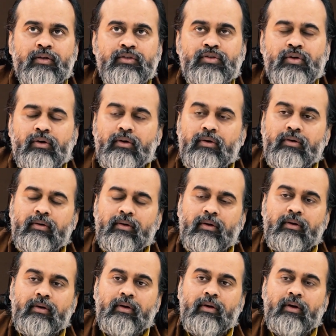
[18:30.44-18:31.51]
So,
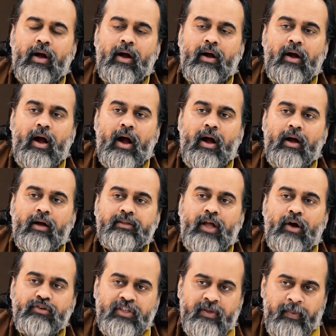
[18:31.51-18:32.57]

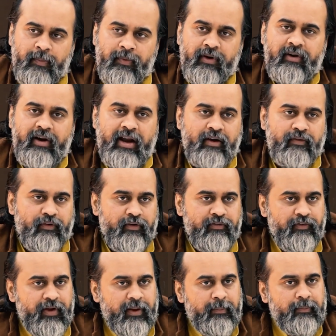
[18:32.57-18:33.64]
1,000 people tried for
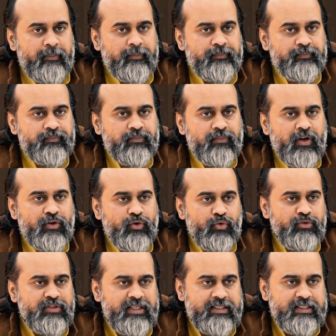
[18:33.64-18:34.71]
fame,
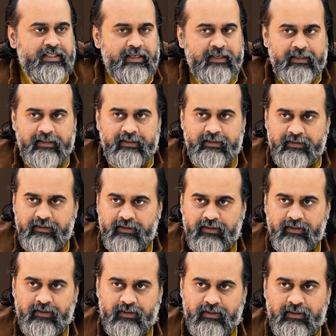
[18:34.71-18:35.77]
2 succeeded.
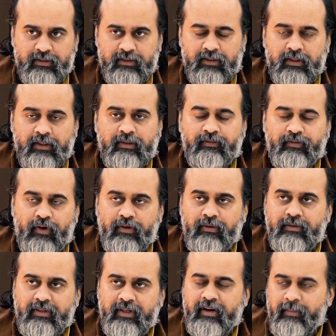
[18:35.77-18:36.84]

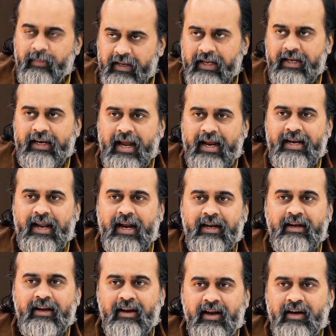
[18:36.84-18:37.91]
For the remaining
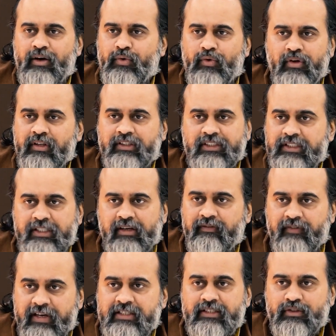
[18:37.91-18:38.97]
998, it was a sheer
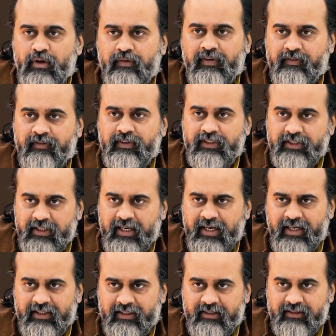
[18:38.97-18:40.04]
waste of effort,
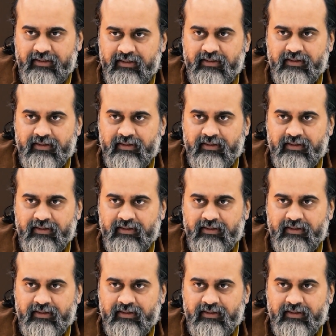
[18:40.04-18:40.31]
correct?